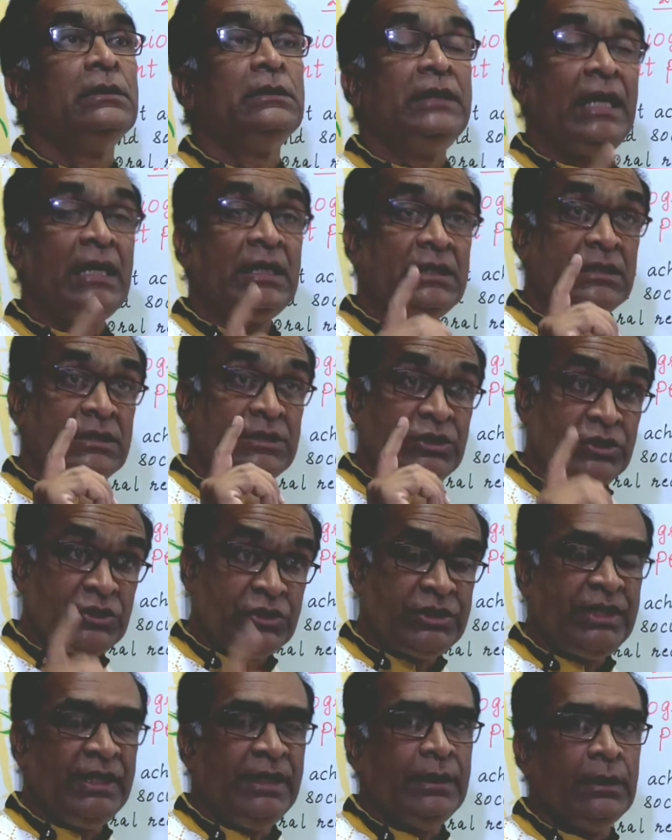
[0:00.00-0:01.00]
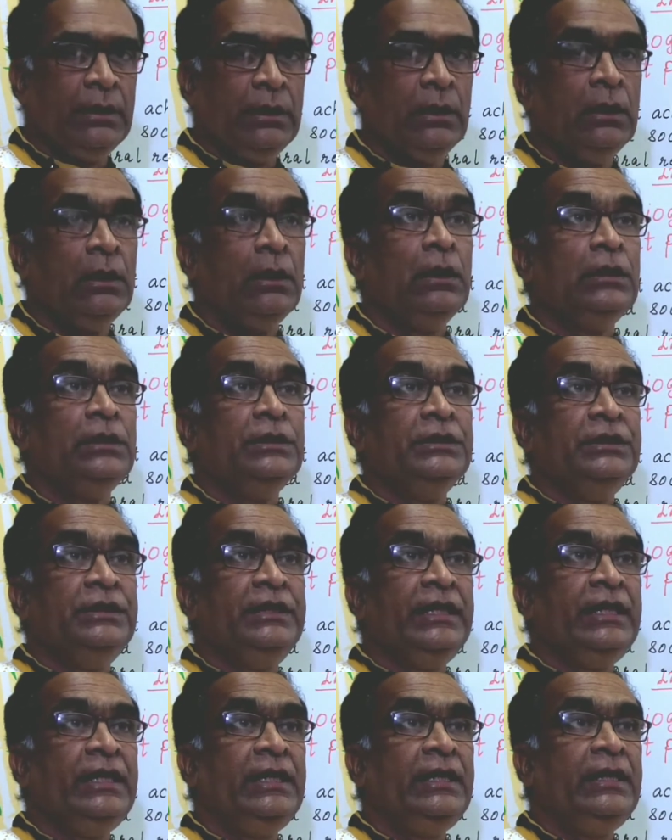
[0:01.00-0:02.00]
that still
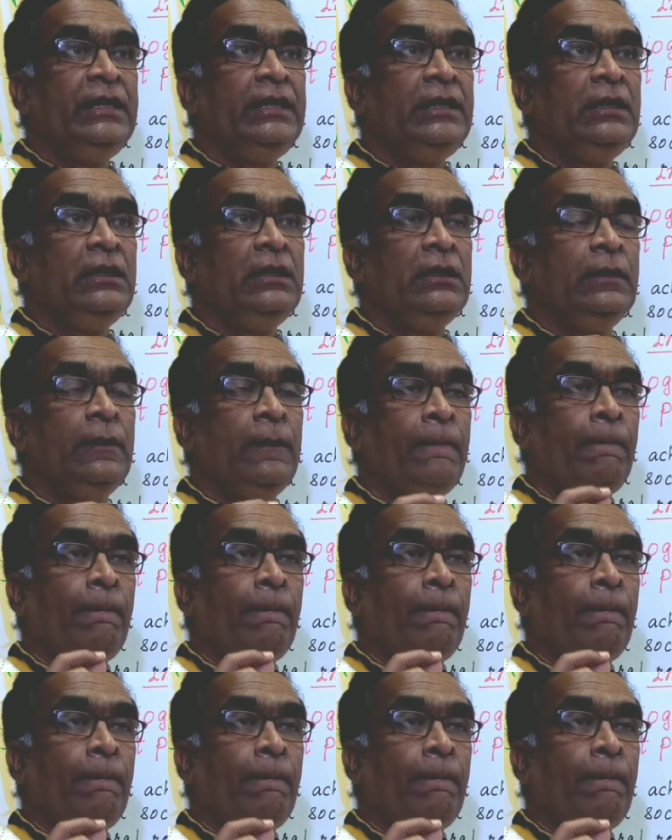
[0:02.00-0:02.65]
the